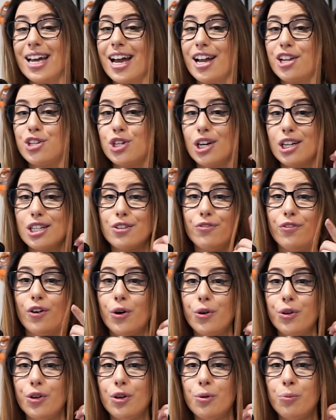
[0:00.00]
adjust
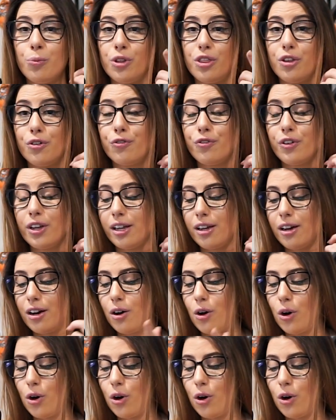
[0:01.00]
volume with your finger